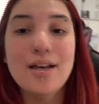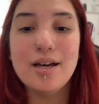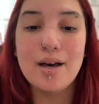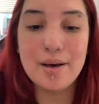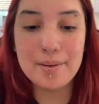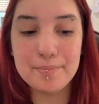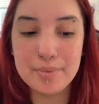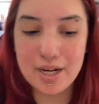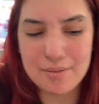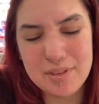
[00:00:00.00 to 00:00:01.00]

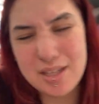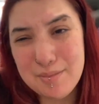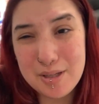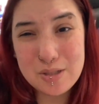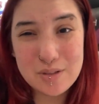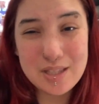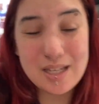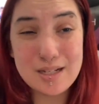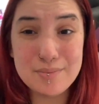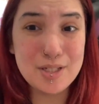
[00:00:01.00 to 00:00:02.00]
But I'm thinking about doing
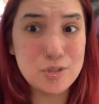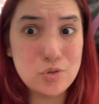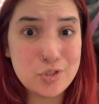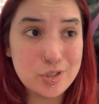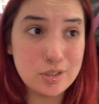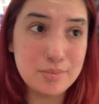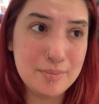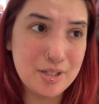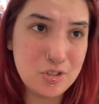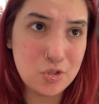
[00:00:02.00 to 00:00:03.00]
that. I'm not too sure.
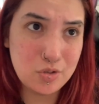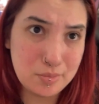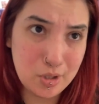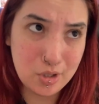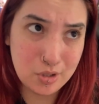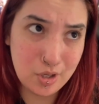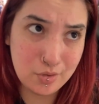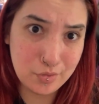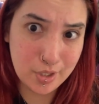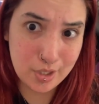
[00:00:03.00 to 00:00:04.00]
Maybe I'll just do them all
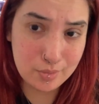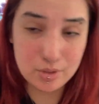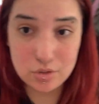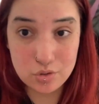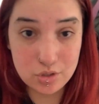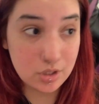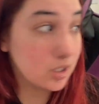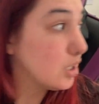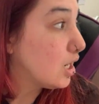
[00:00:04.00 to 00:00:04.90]
on Friday. I'm not too sure.